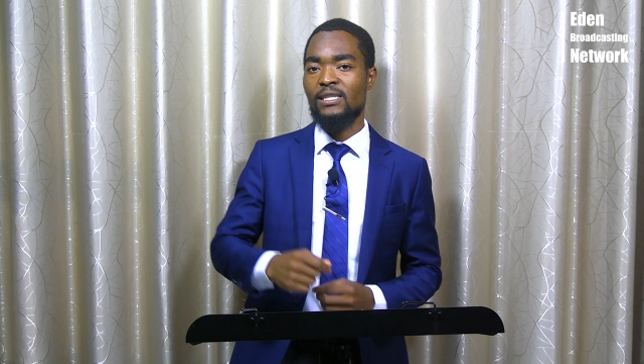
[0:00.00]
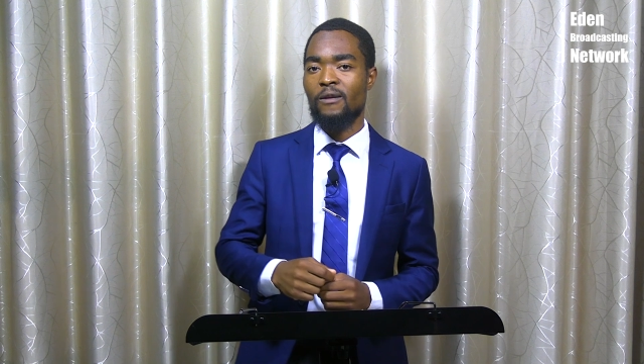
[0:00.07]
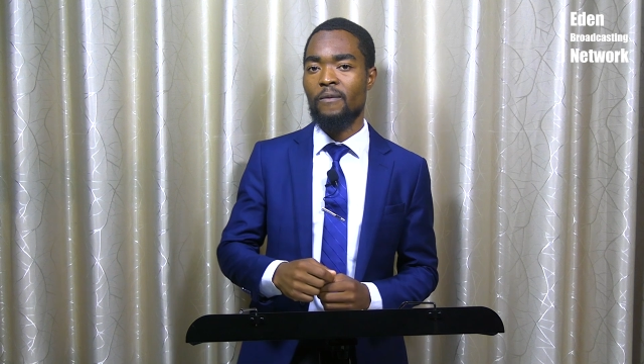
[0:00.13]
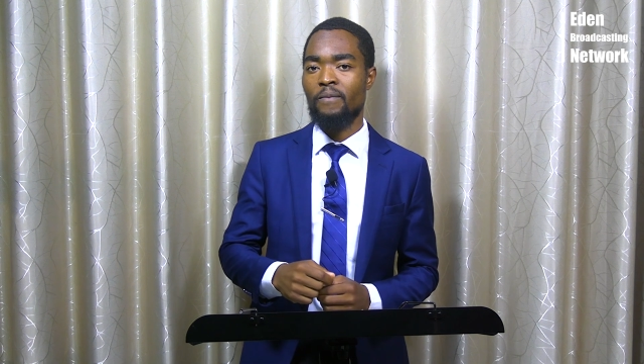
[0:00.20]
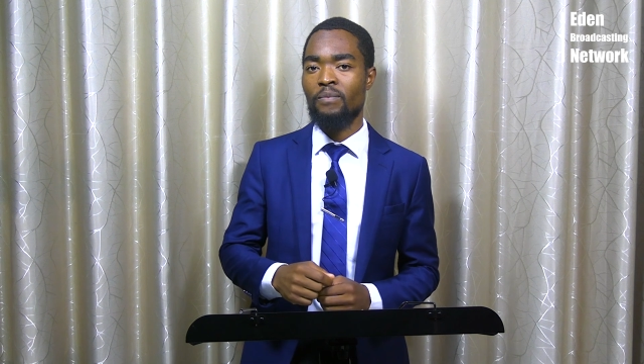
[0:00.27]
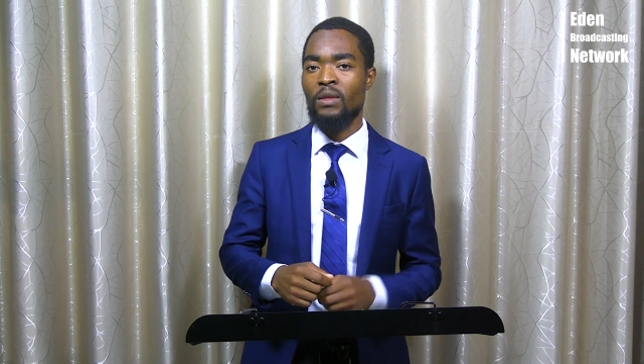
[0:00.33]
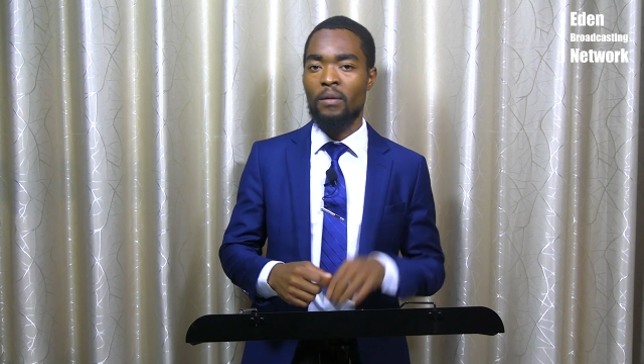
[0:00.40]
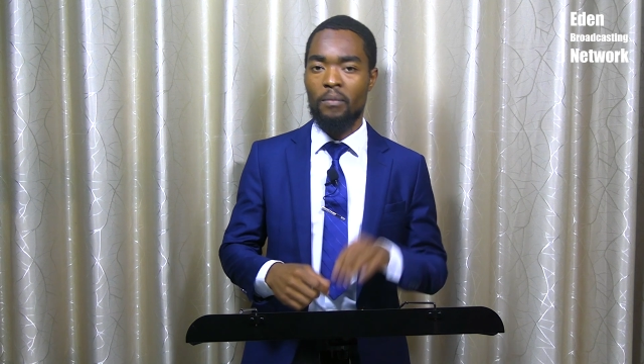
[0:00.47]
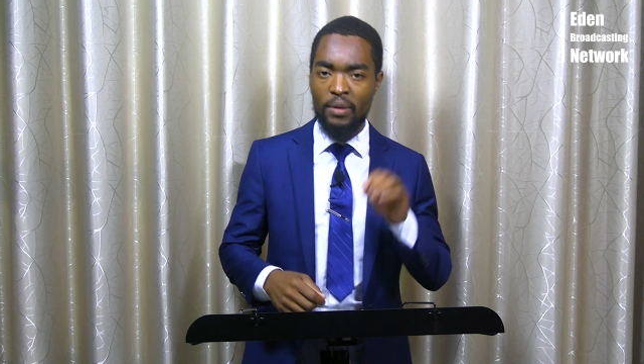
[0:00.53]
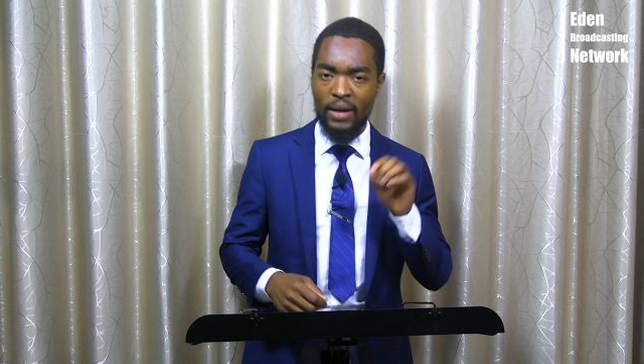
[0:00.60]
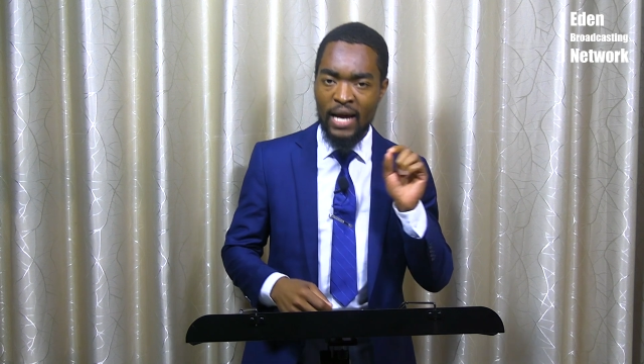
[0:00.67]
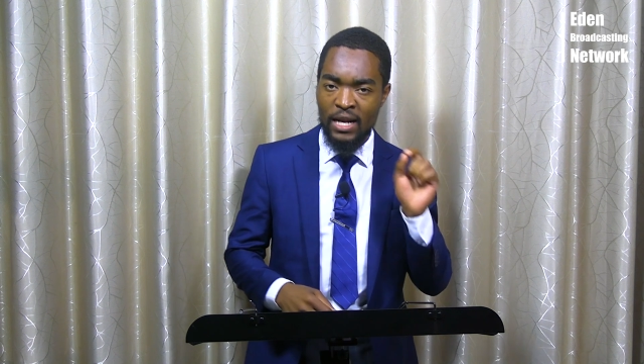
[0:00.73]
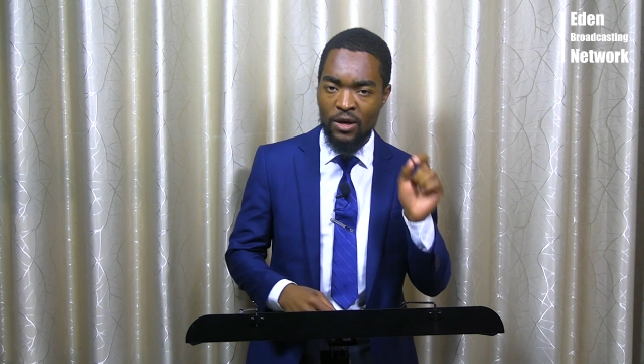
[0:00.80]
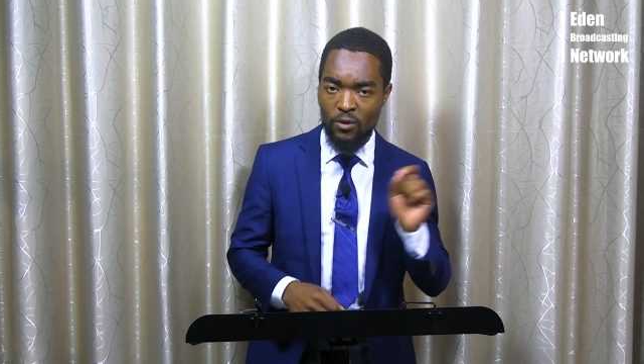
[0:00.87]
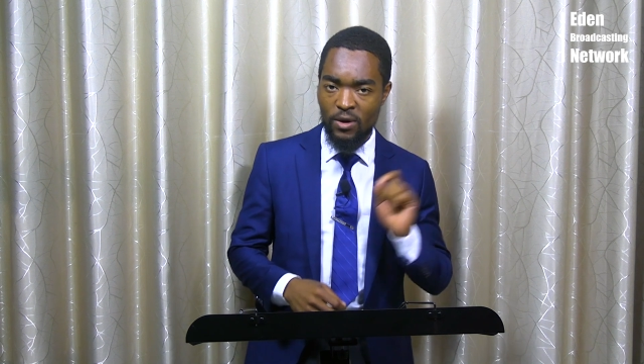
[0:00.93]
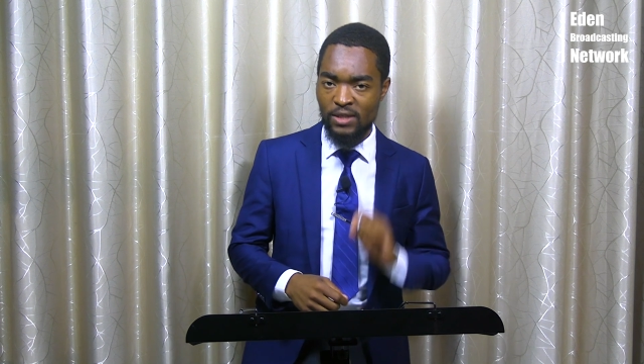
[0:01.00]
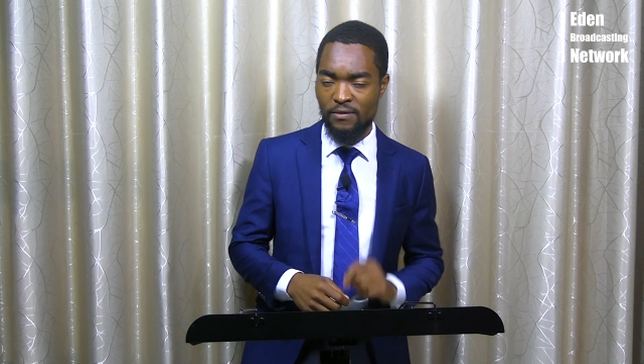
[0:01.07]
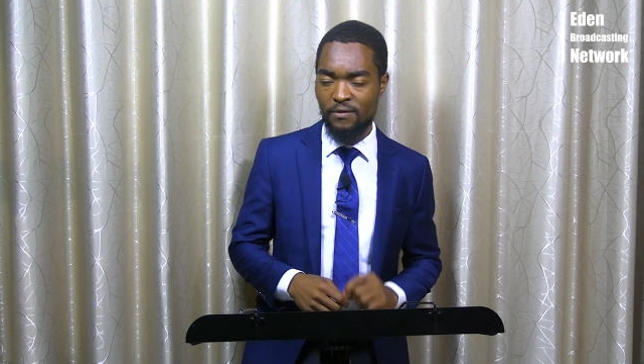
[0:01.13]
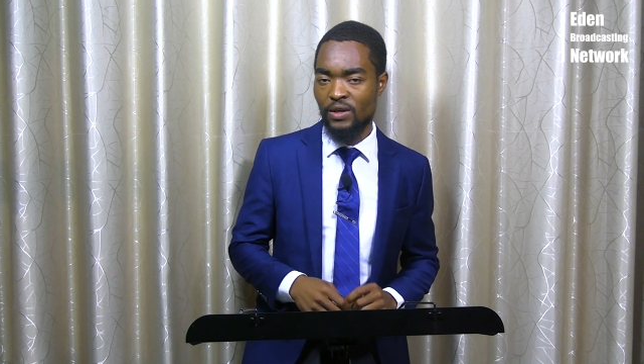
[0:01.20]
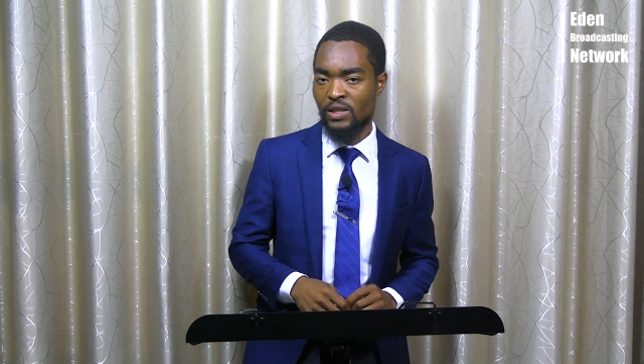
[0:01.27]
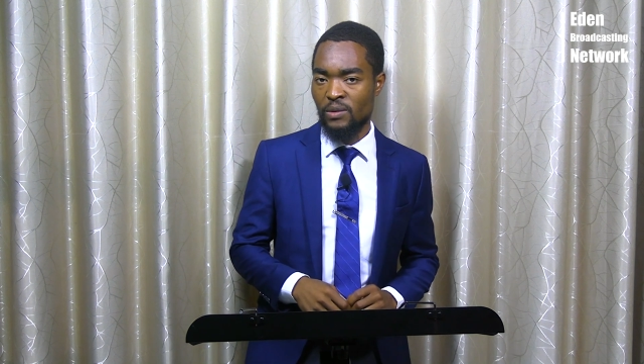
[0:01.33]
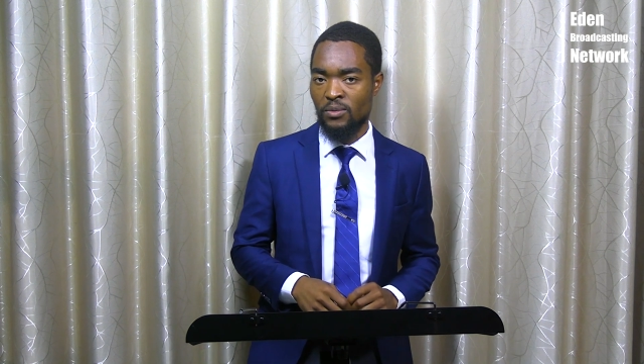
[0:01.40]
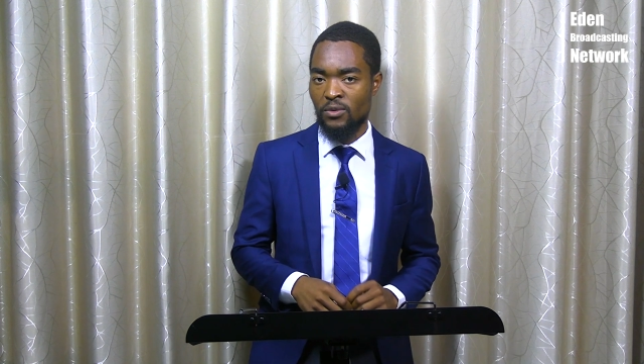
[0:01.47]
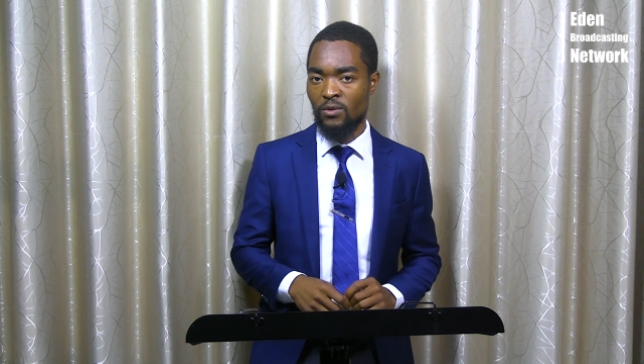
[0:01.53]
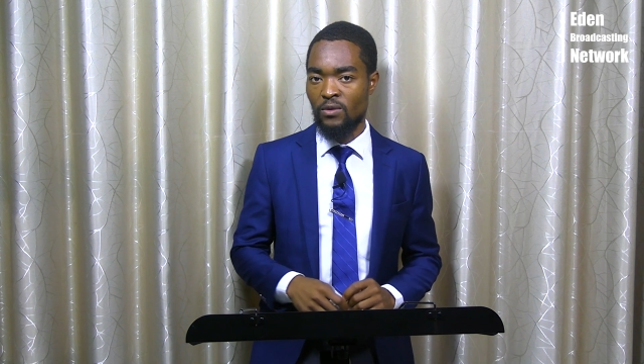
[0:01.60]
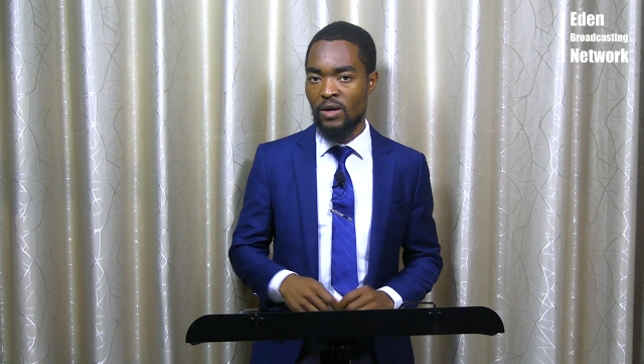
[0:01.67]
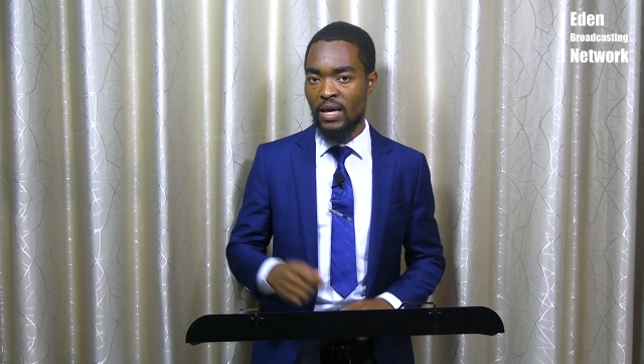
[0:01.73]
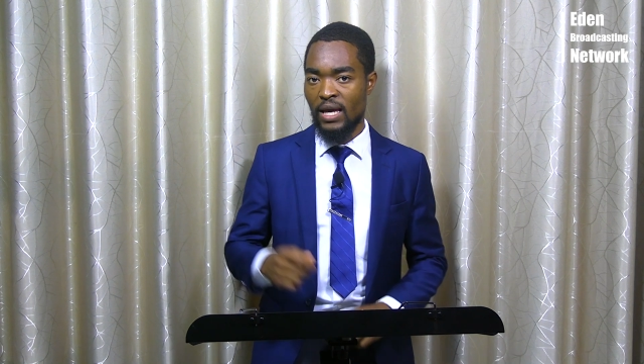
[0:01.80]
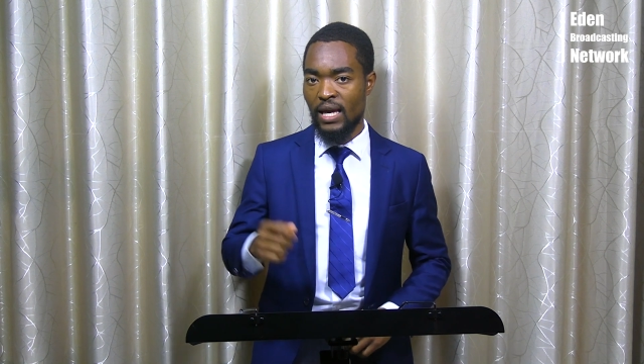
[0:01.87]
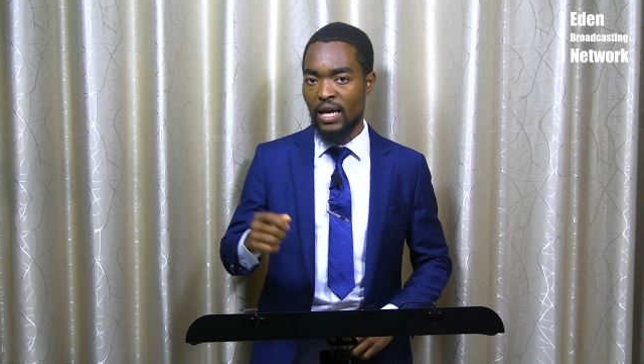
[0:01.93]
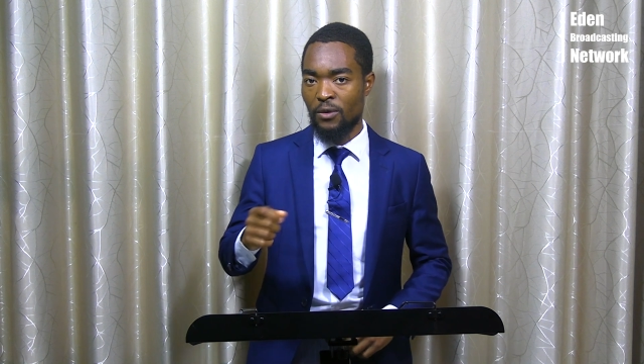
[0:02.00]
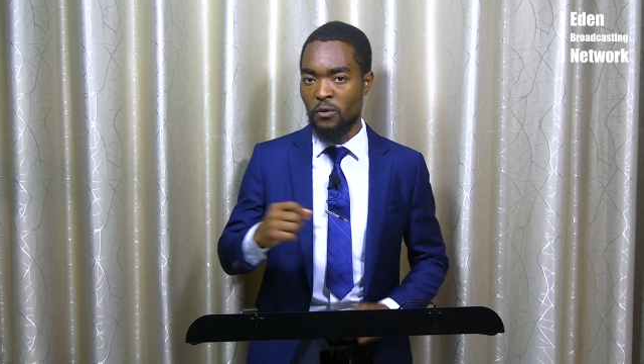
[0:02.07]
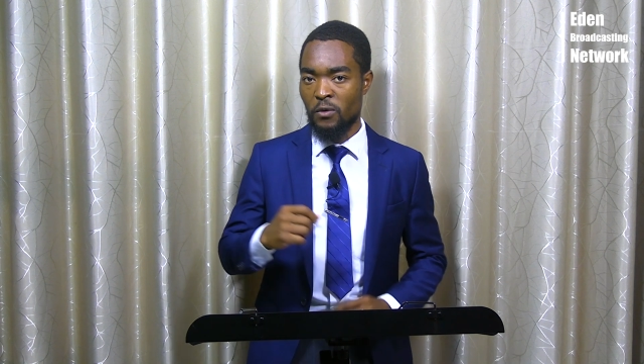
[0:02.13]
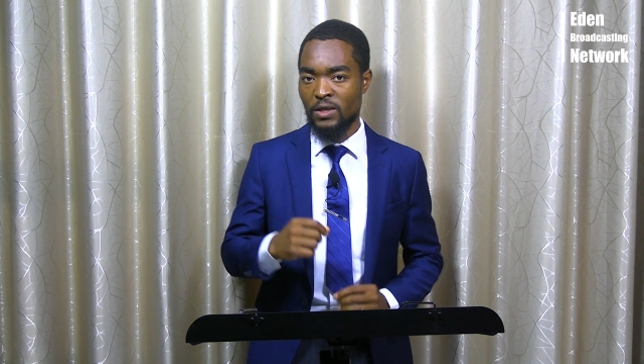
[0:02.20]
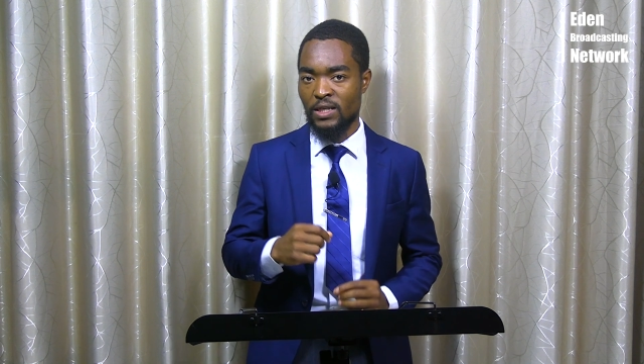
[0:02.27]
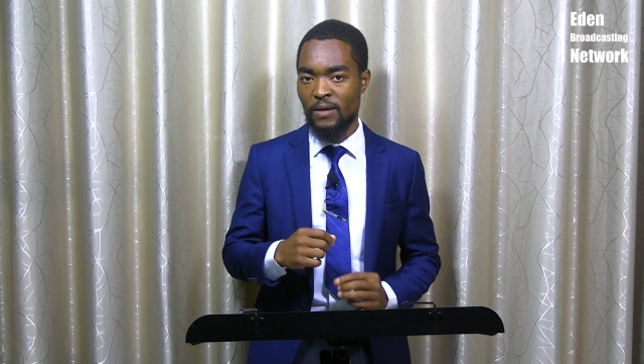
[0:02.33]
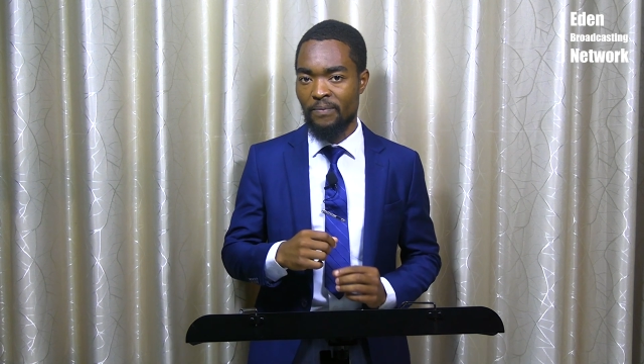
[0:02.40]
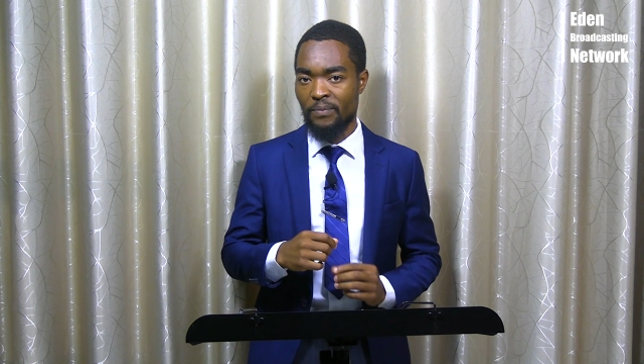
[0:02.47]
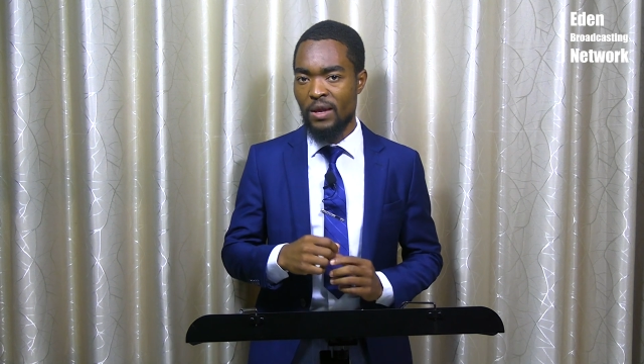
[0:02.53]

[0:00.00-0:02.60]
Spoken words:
Blood was visible and water.